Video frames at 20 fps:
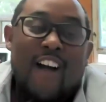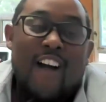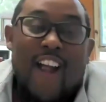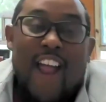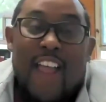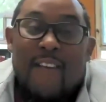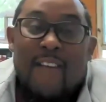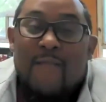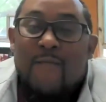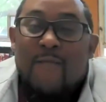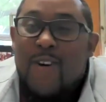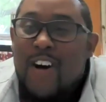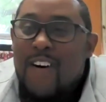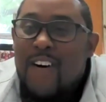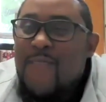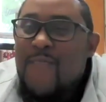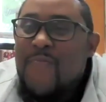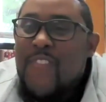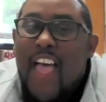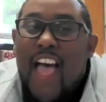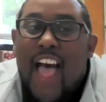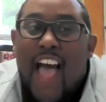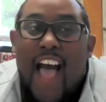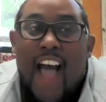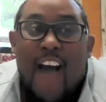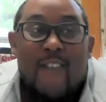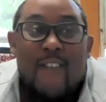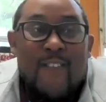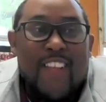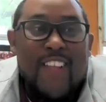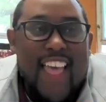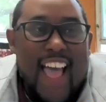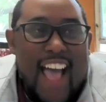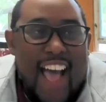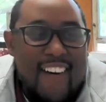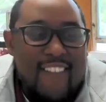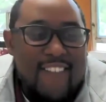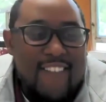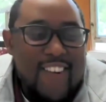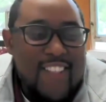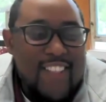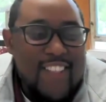All right. Well, without